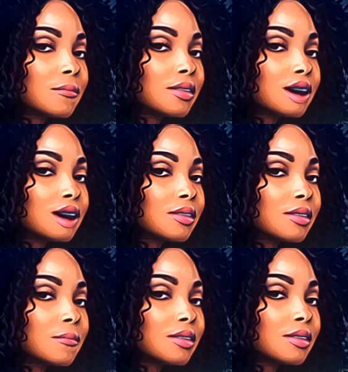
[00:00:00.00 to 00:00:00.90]
He said,
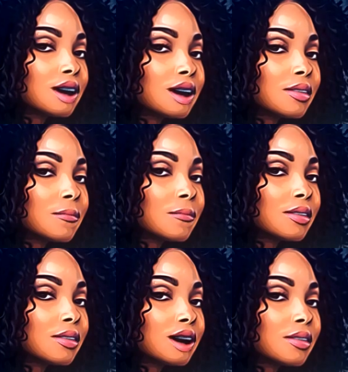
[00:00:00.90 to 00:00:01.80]
Well, you know, I'm used to you
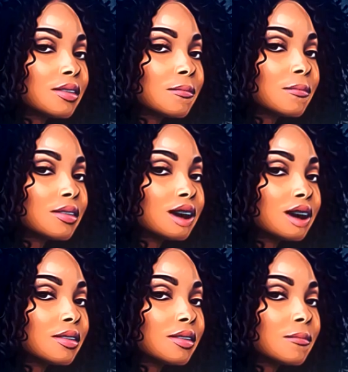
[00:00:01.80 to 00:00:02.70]
being bubbly and wanting
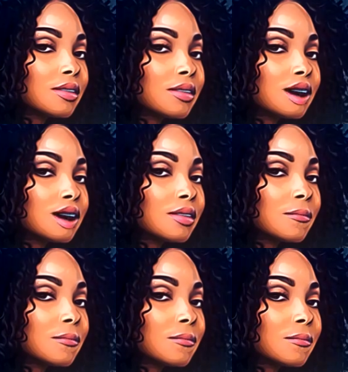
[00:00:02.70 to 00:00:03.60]
to speak,
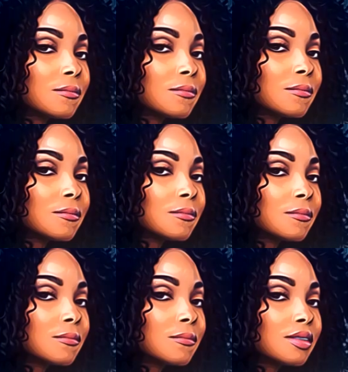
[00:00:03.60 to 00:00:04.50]
and it made it seem like you didn't
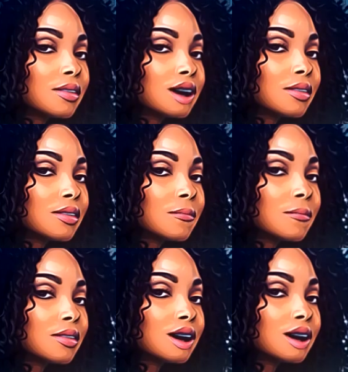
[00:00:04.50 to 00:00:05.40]
want to tell them about my
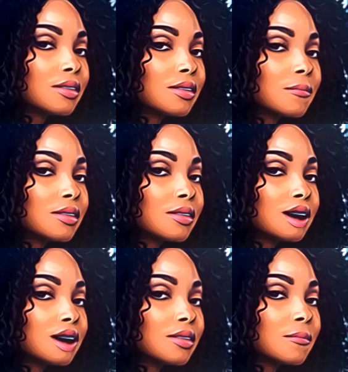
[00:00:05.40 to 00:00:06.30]
progress.
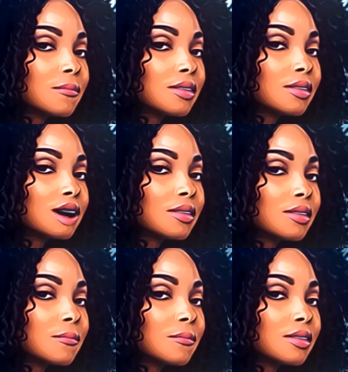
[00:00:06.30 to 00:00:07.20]
And you would
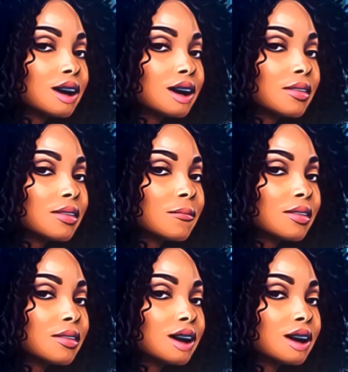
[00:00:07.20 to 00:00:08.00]
be correct, okay?